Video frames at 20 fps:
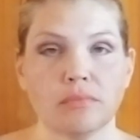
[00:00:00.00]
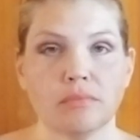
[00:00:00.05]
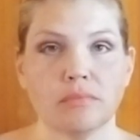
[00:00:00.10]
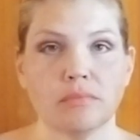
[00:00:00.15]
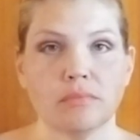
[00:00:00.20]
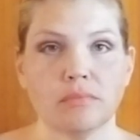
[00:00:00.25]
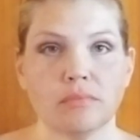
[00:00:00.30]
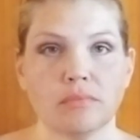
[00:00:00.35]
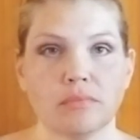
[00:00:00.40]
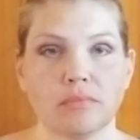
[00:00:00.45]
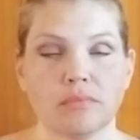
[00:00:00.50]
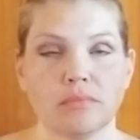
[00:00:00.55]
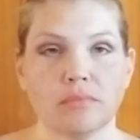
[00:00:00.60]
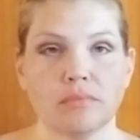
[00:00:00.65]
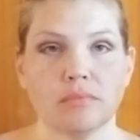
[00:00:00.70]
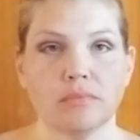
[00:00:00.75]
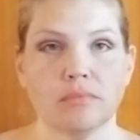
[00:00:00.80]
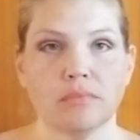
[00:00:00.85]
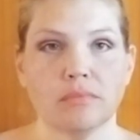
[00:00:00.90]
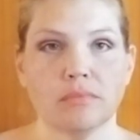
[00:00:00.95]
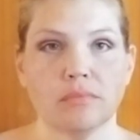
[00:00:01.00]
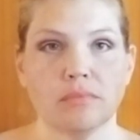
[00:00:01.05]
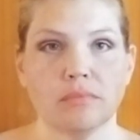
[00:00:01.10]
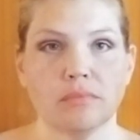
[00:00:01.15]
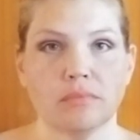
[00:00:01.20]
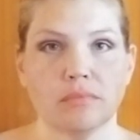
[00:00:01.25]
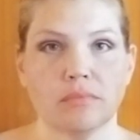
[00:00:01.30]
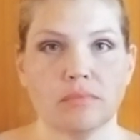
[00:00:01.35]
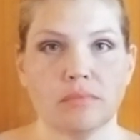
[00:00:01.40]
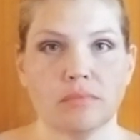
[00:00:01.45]

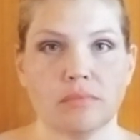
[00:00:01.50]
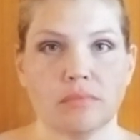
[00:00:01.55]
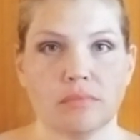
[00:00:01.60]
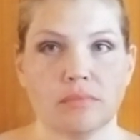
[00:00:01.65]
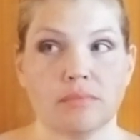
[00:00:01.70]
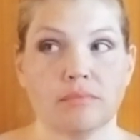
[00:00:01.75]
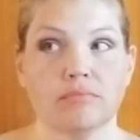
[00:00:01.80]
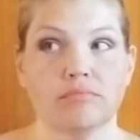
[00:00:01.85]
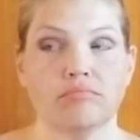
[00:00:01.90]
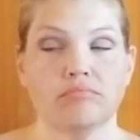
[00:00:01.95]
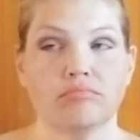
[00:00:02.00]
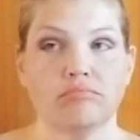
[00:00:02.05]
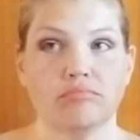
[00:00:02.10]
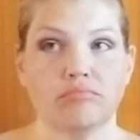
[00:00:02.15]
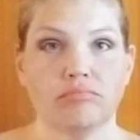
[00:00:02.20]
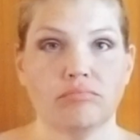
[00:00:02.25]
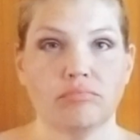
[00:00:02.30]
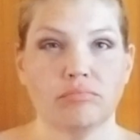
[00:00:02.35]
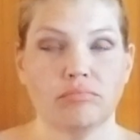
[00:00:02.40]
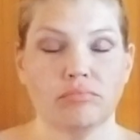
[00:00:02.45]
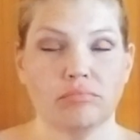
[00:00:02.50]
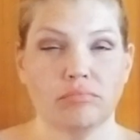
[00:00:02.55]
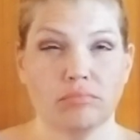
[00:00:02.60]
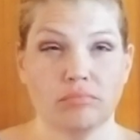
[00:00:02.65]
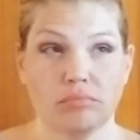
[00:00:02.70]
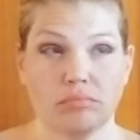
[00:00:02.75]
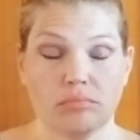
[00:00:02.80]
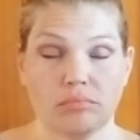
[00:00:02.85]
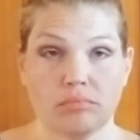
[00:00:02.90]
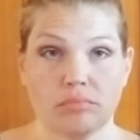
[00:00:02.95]

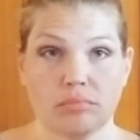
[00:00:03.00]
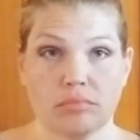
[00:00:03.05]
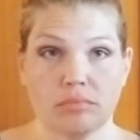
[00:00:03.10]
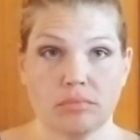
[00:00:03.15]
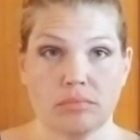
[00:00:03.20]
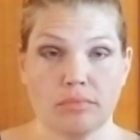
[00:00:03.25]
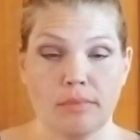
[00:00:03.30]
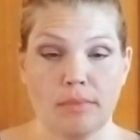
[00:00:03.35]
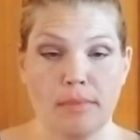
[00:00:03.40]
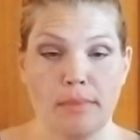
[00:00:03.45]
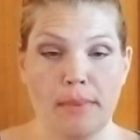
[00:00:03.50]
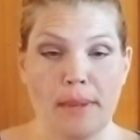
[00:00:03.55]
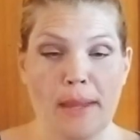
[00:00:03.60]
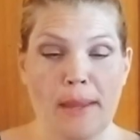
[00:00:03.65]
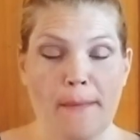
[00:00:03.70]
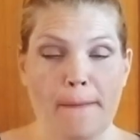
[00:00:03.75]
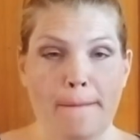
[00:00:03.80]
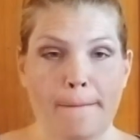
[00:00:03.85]
The person shown says nothing.